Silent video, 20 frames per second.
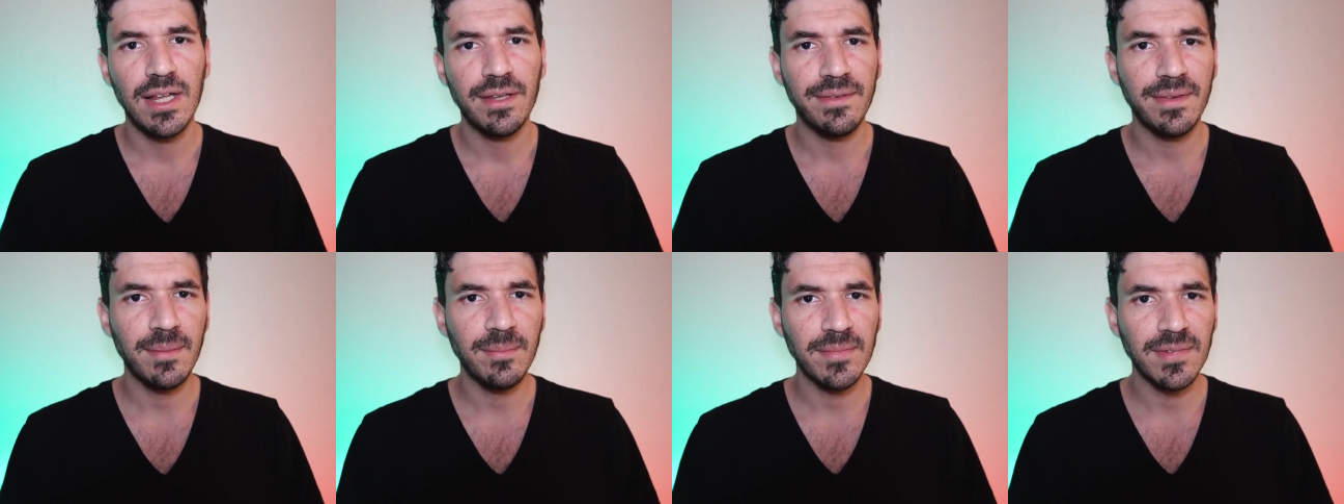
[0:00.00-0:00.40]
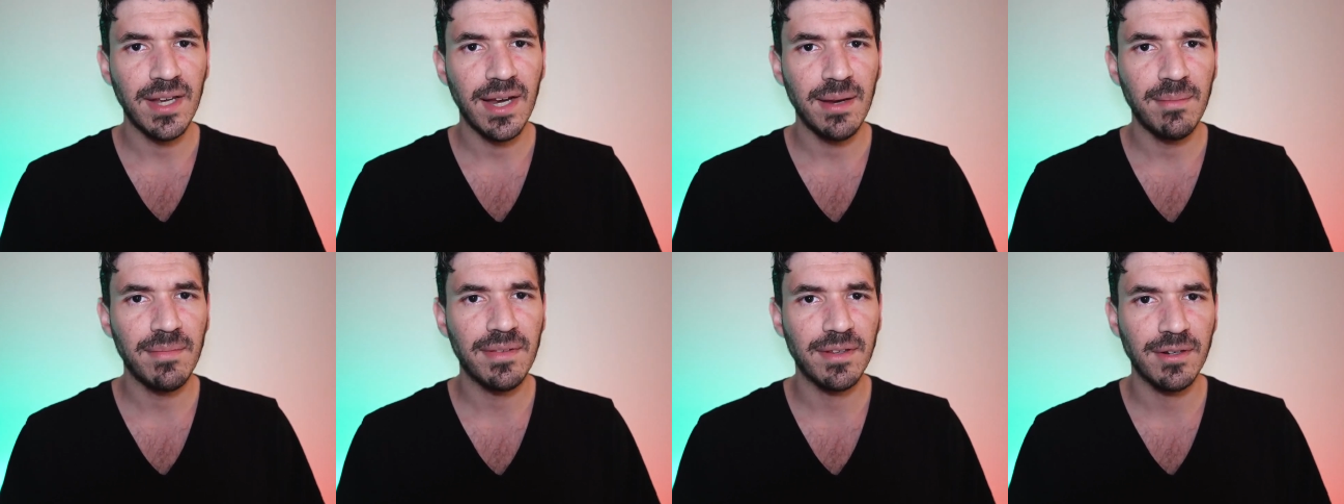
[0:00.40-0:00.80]

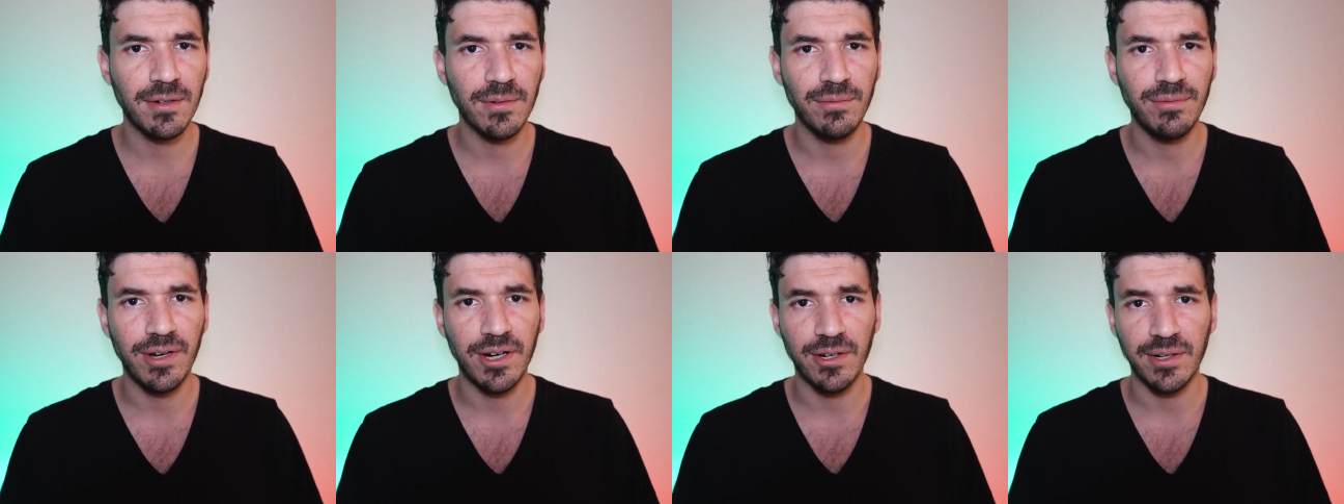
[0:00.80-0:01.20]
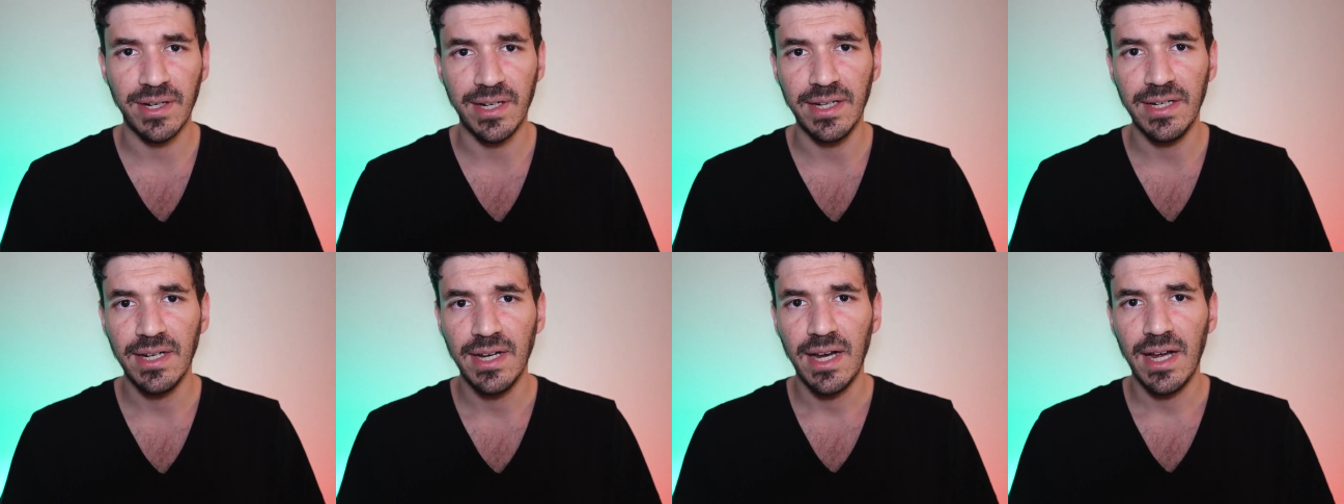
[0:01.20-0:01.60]
Sometimes they're
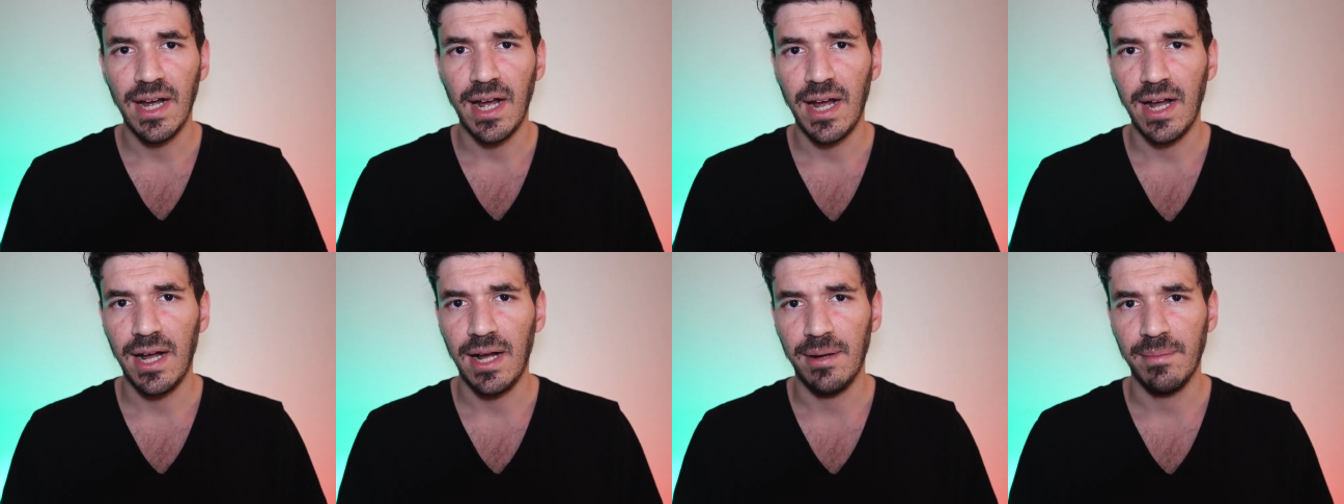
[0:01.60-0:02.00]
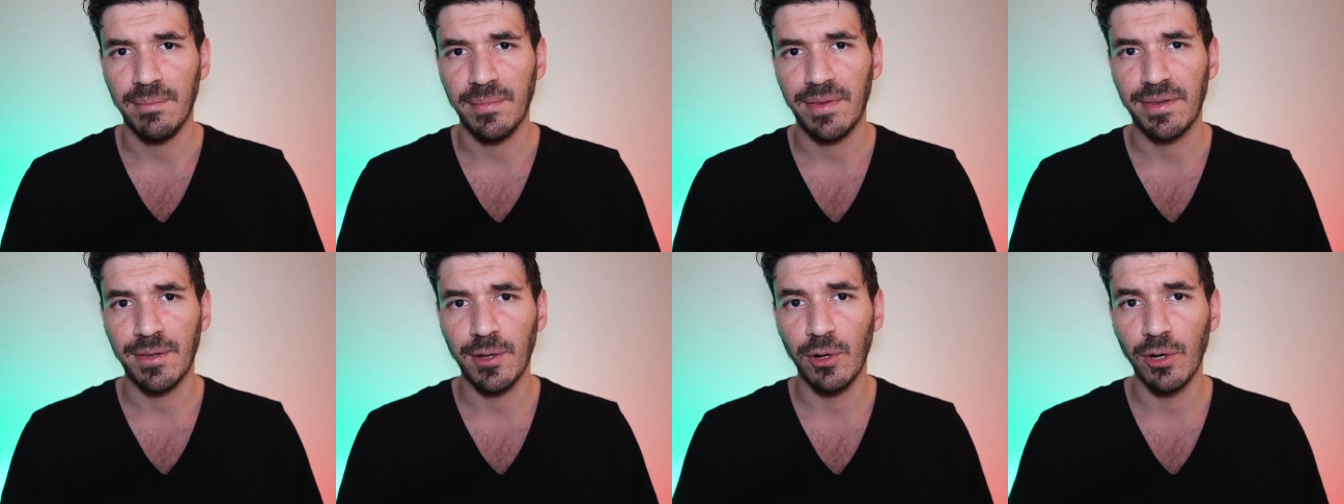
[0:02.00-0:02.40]
very
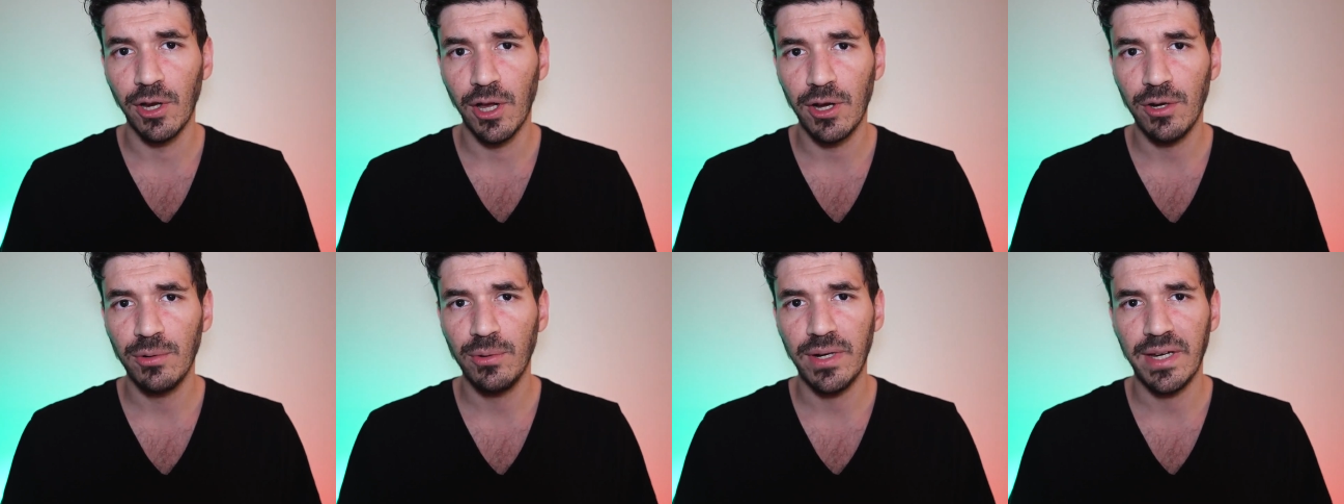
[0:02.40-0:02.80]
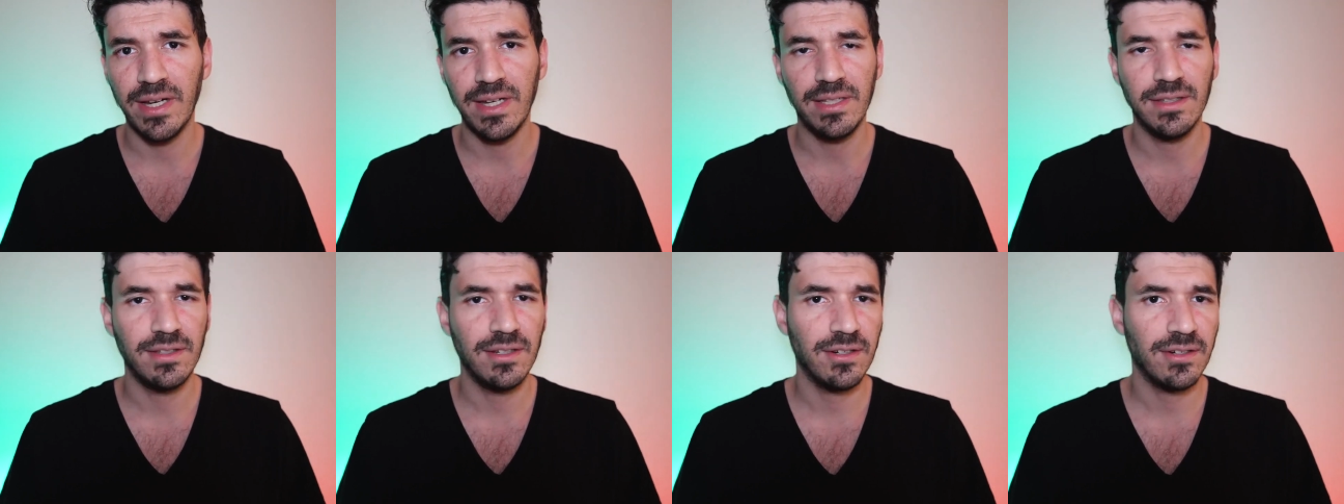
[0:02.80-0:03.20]
solo
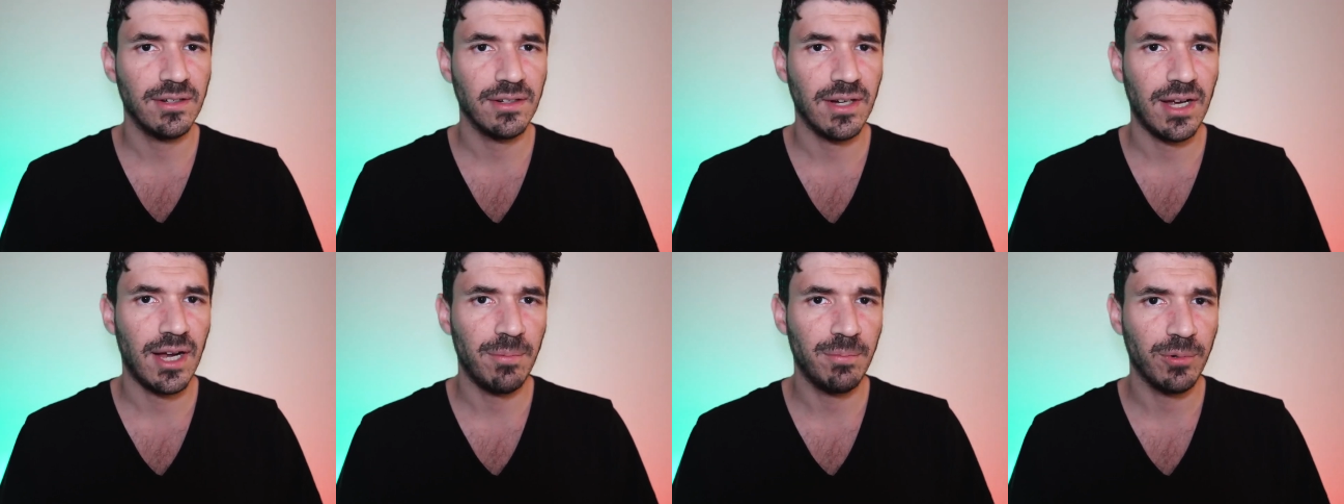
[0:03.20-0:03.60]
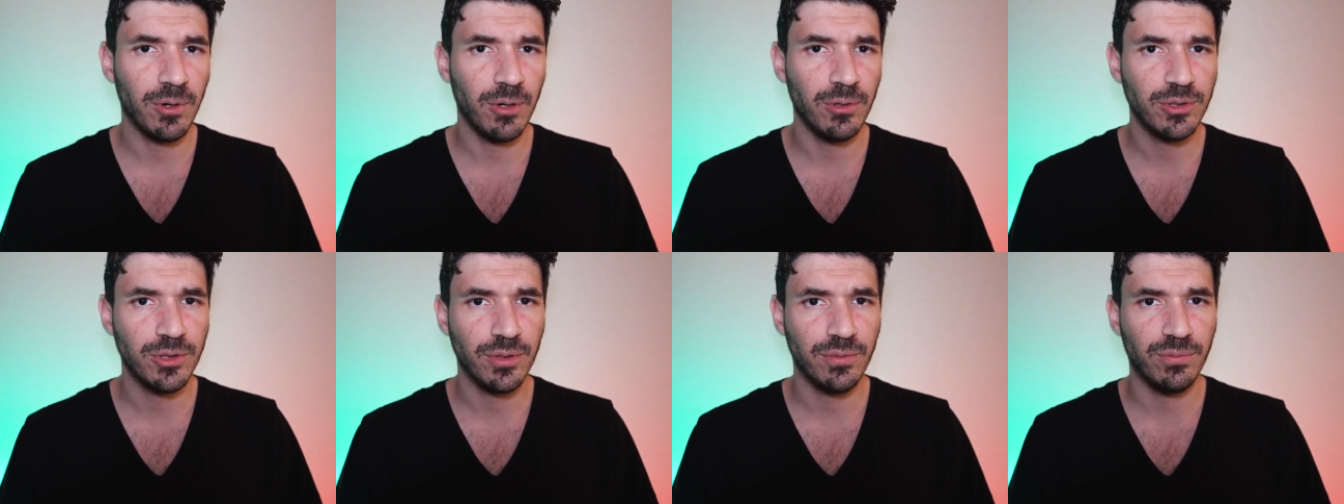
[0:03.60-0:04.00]
in their
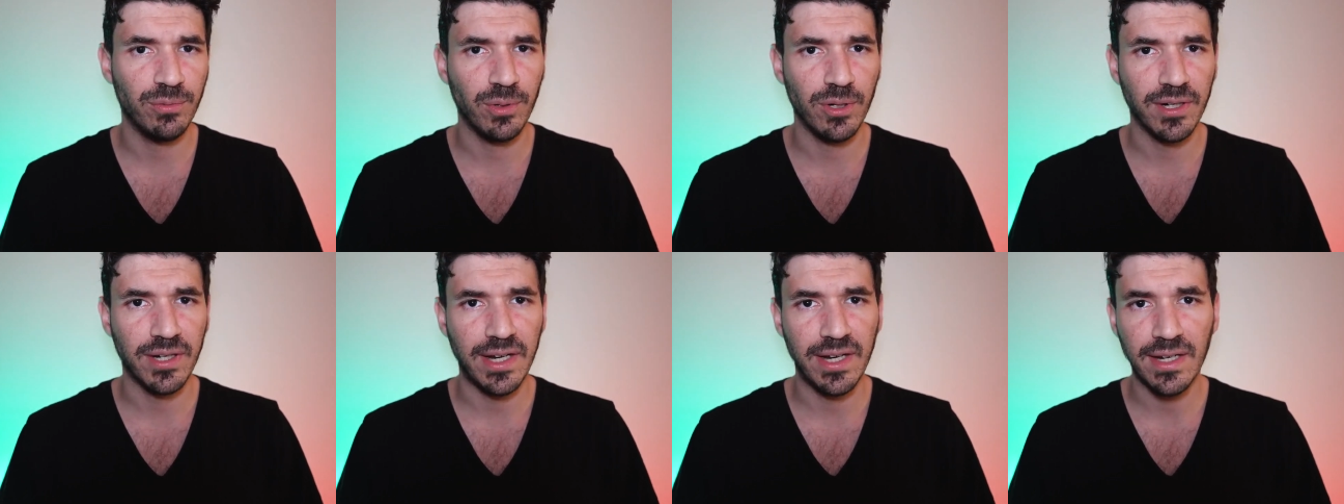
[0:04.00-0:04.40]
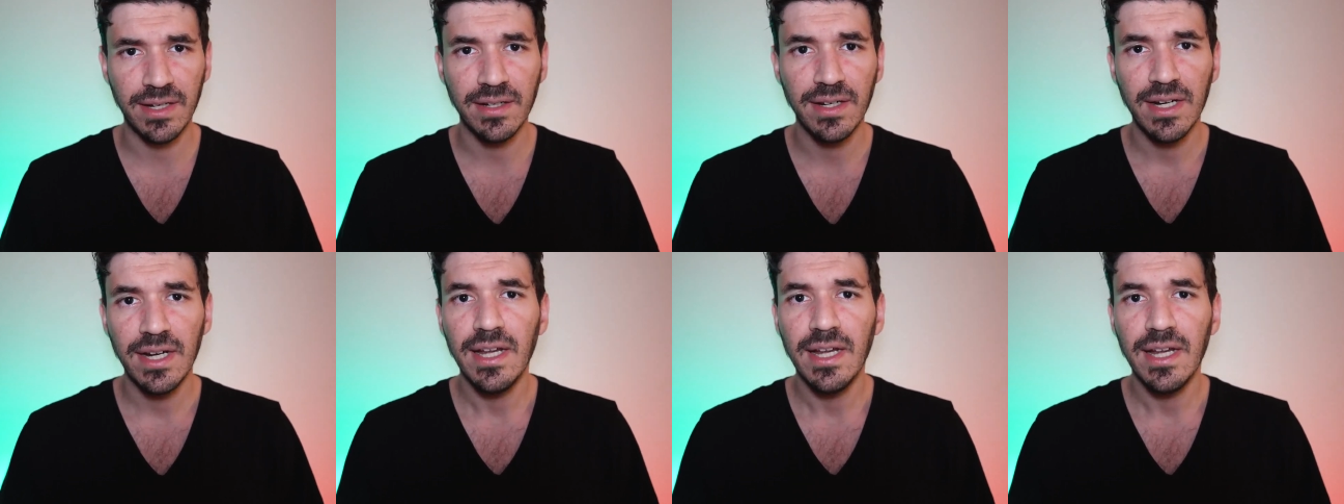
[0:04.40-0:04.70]
approach of working.